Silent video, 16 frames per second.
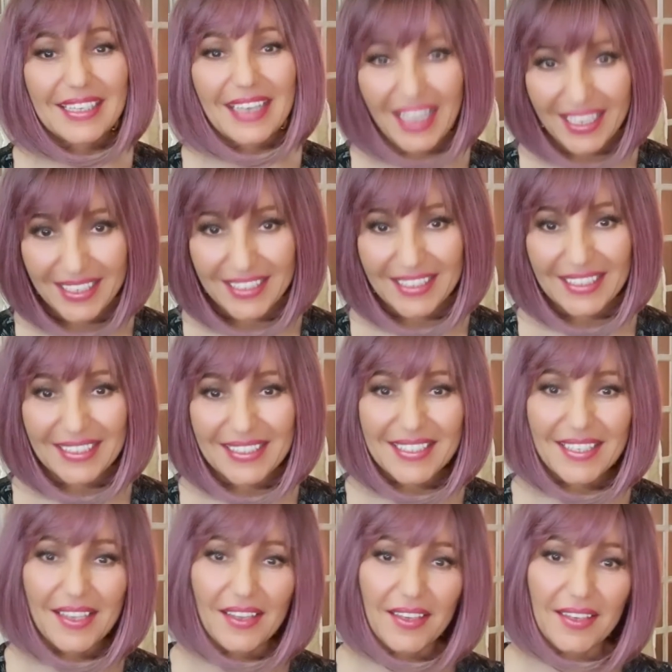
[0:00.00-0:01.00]

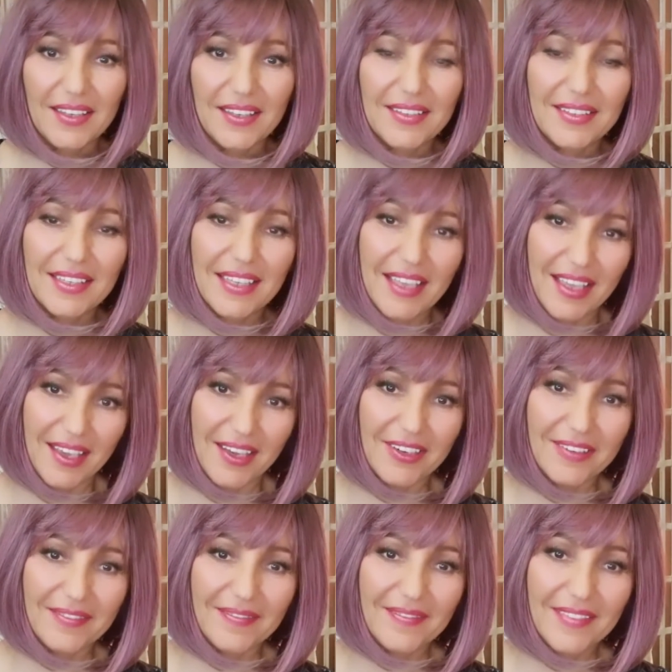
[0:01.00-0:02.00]
kindness and care.